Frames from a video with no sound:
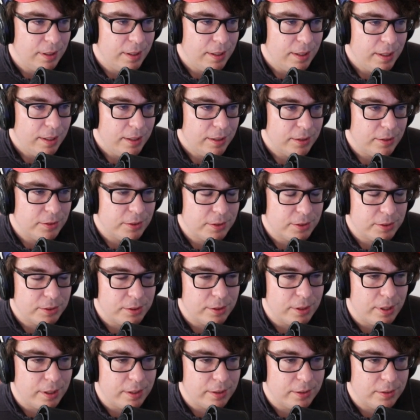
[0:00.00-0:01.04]
There's just a
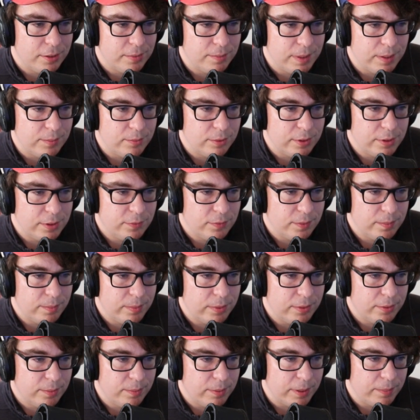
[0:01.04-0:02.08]
lot of good memories from
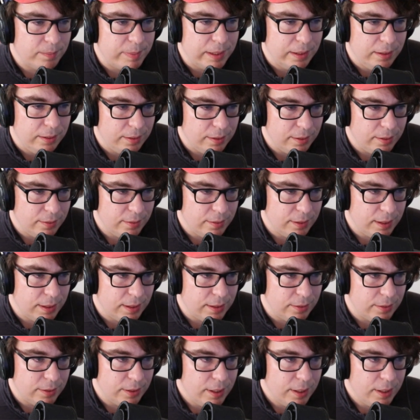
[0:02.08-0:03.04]
both, like, being there and